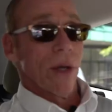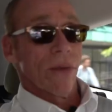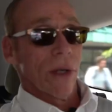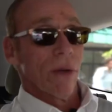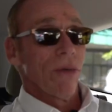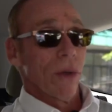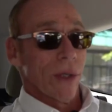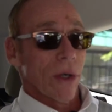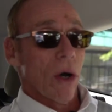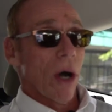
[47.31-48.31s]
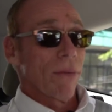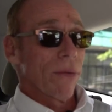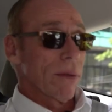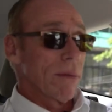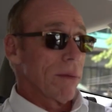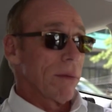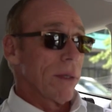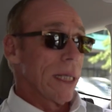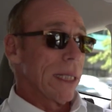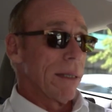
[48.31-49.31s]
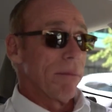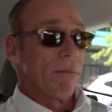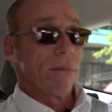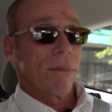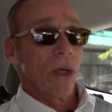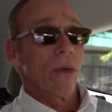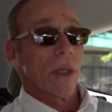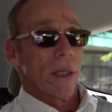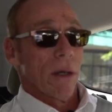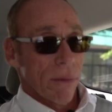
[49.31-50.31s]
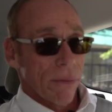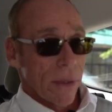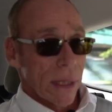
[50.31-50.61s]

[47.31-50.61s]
your cell phone is off, totally off,